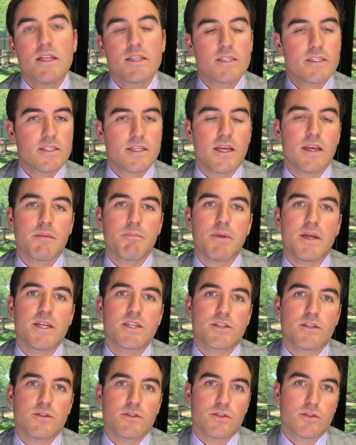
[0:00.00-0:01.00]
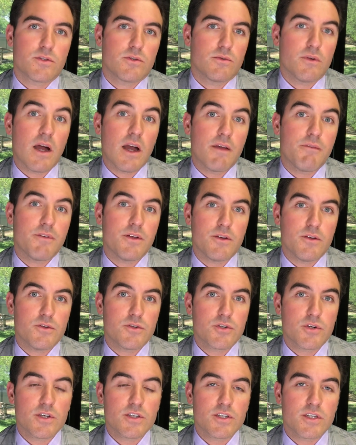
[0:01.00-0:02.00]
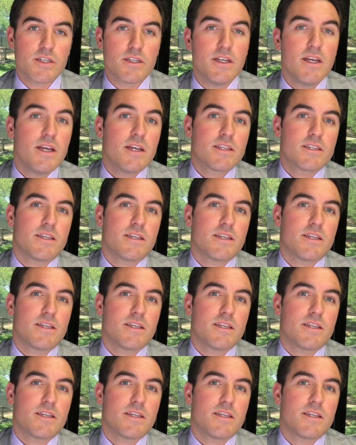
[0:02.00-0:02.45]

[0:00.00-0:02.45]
to take patients through IV nutrition